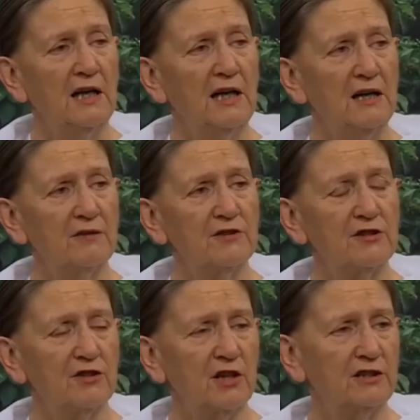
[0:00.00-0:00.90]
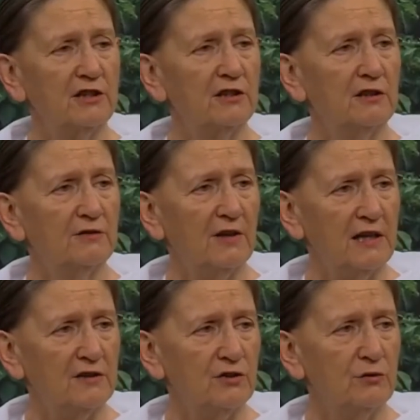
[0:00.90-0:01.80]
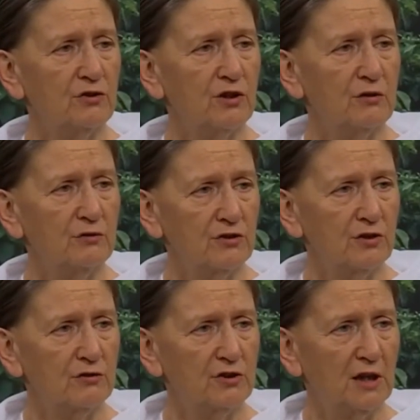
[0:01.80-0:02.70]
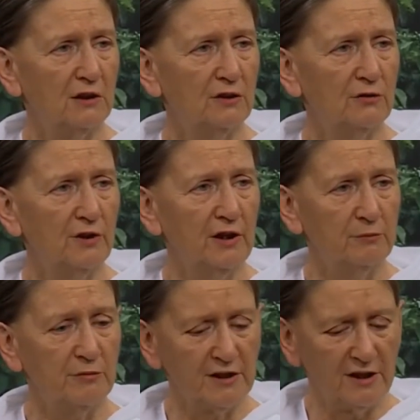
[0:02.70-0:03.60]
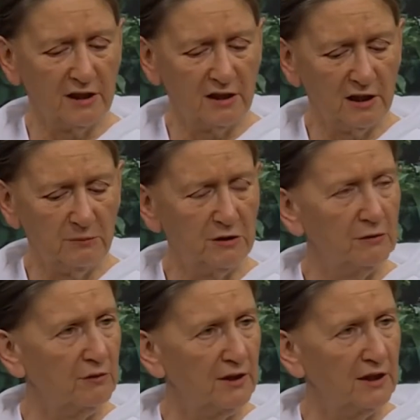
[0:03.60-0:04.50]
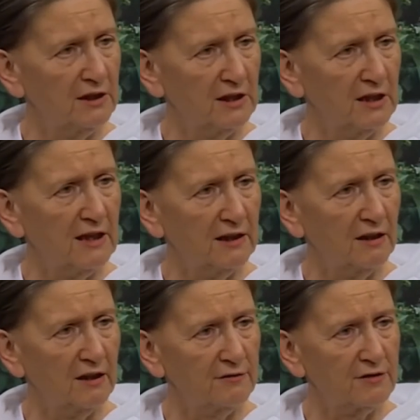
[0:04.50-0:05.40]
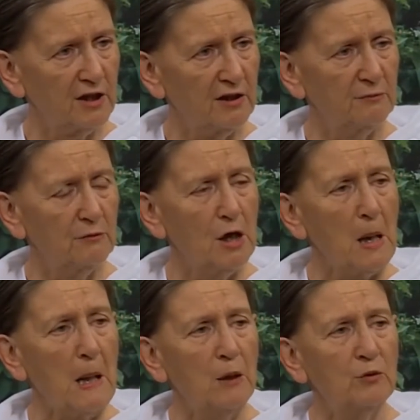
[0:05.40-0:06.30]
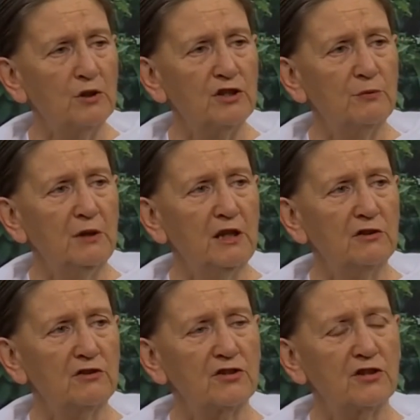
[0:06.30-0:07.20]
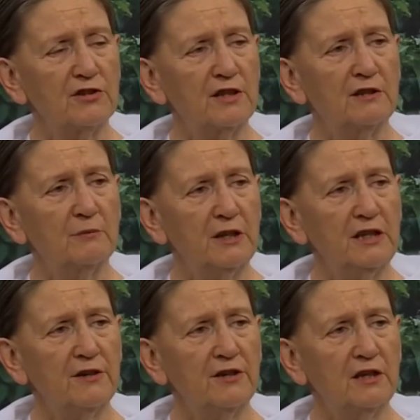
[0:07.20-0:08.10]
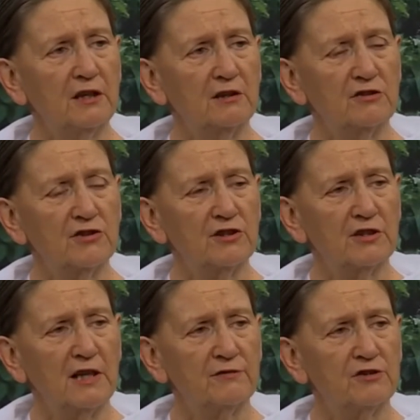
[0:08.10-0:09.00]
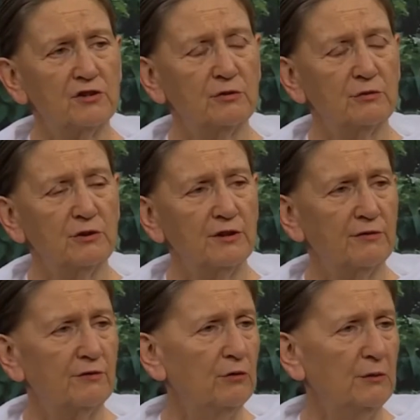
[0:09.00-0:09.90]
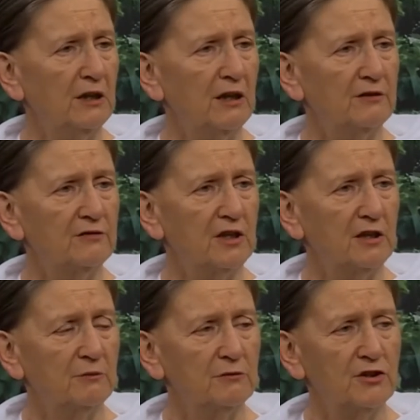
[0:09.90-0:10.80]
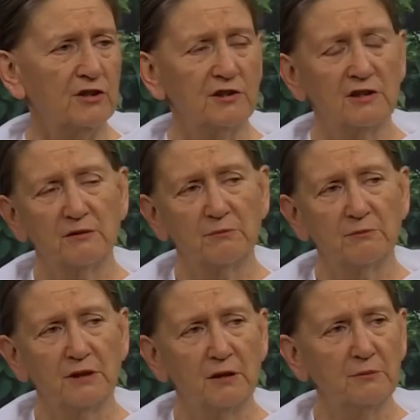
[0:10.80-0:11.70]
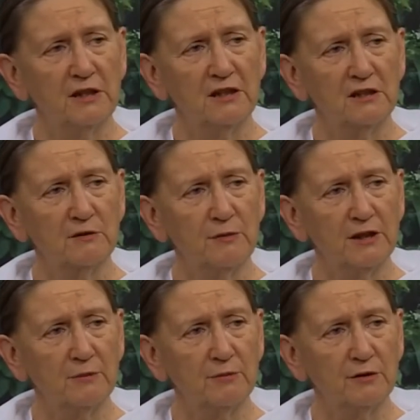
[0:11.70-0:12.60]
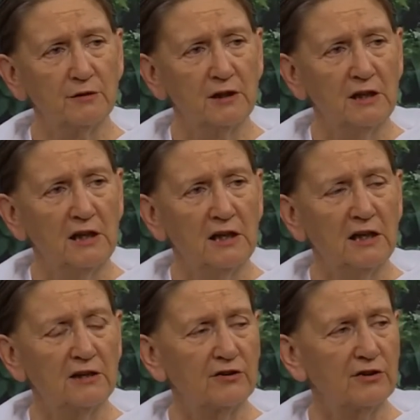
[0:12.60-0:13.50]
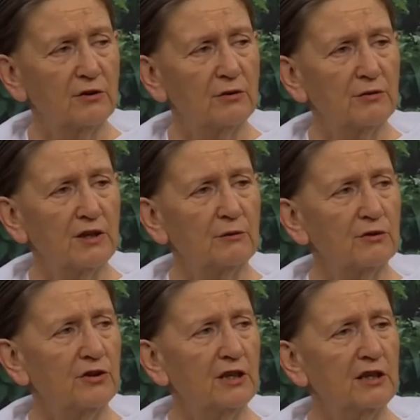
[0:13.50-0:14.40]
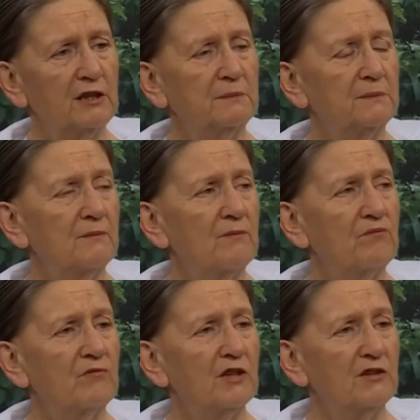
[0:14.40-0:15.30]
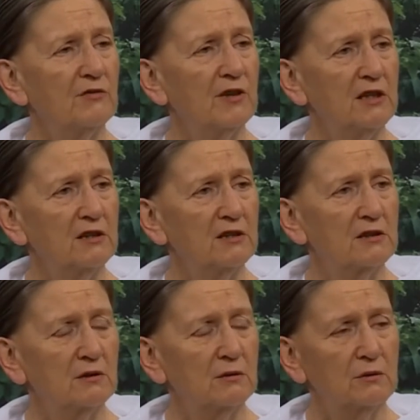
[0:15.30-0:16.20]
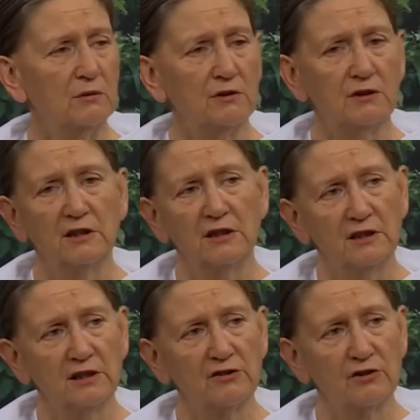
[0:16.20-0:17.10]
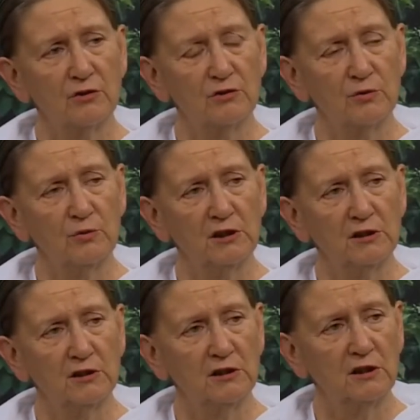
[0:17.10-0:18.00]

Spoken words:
have this idea of as you sow, so shall you reap, but they keep it within a lifetime, which means that there are many things that have to with former lifetimes that become inexplicable. And so they will say, it's fate, or it's God's will.